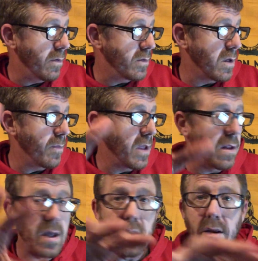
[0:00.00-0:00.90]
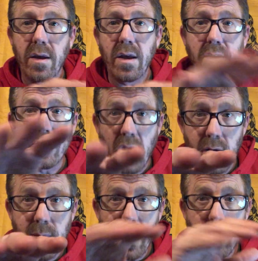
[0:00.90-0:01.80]
something that is
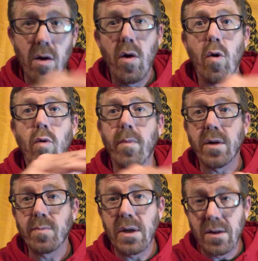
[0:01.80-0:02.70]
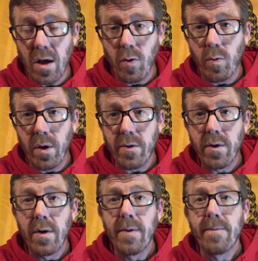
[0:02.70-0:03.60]
coming or must be dealt with
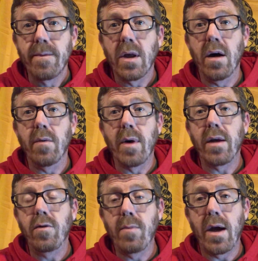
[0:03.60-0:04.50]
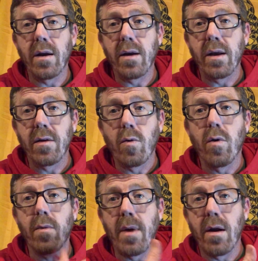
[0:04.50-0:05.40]
by humanity
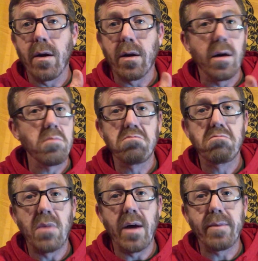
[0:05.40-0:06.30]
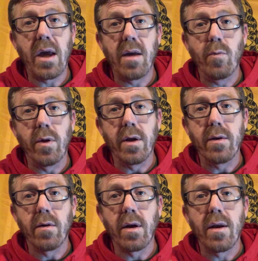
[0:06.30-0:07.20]
or America, I'm game with it,
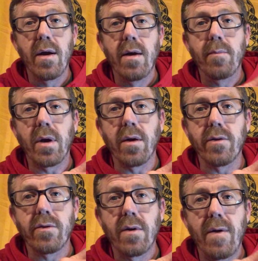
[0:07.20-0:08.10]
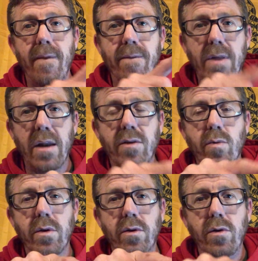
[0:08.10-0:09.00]
all right? Because that is
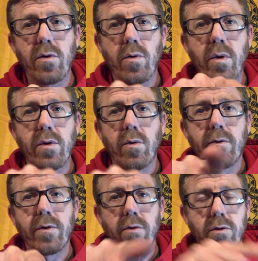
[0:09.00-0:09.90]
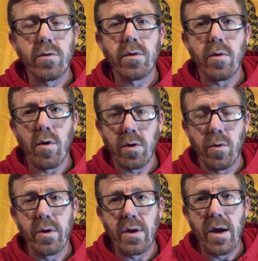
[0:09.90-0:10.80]
what you in your future are
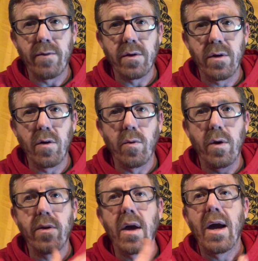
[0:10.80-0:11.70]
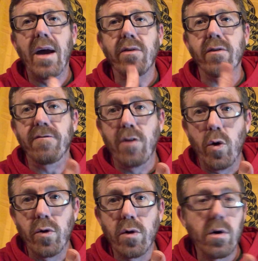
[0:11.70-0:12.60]
going to have to deal with as a
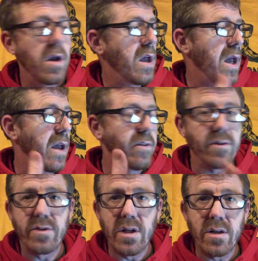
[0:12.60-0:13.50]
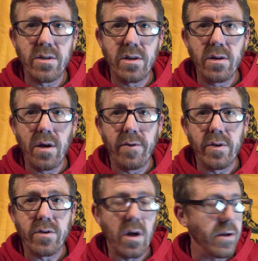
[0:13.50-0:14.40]
voter, as a citizen of
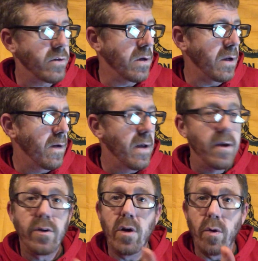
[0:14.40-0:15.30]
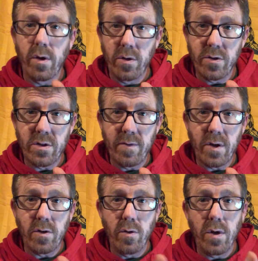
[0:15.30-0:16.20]
this country, knowing your
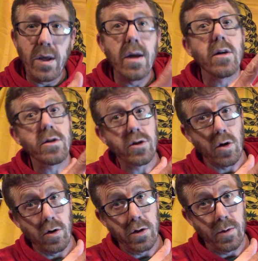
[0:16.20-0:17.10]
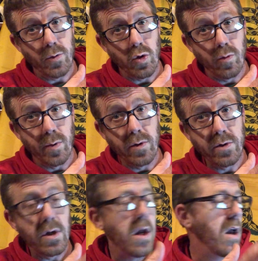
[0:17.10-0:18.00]
civic duty, Starship
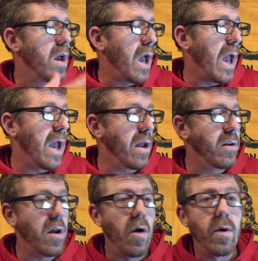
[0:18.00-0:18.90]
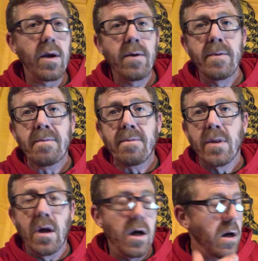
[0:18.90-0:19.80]
Troopers, and knowing
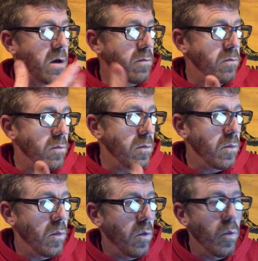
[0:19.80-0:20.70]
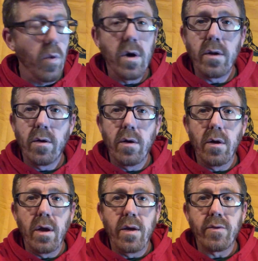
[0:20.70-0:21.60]
what,
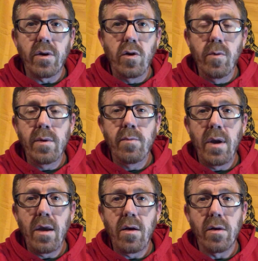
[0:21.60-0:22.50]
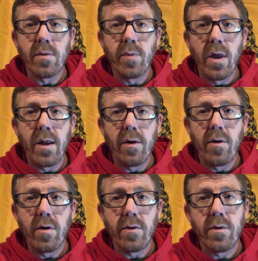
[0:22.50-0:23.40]
as a human being on the planet
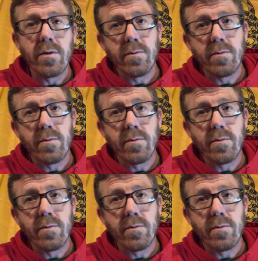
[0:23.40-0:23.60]
Earth,